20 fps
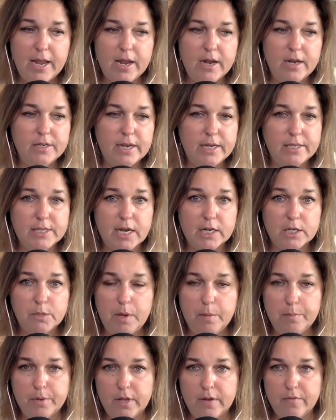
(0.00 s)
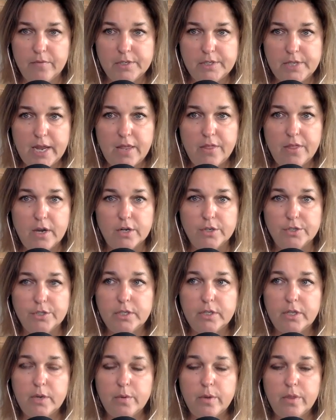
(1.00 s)
And I talk to people every day that are
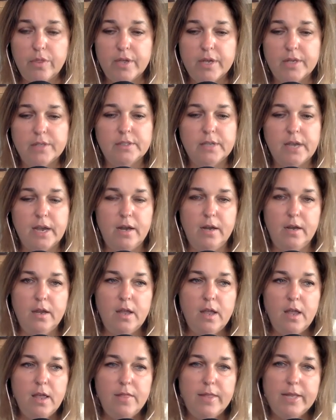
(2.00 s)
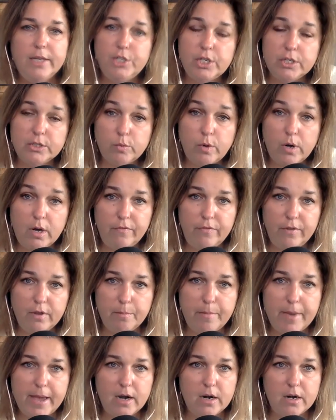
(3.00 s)
dealing with this and they just want to
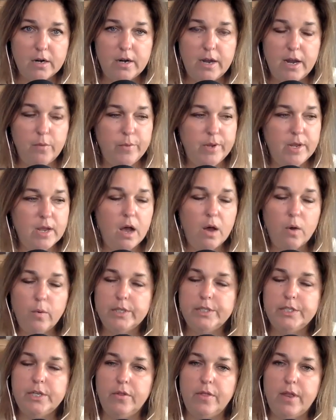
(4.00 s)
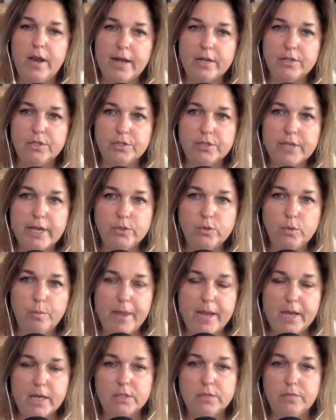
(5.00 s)
feel better. And we always hear that exercise will
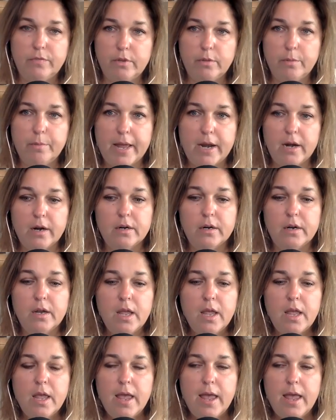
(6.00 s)
make us feel better.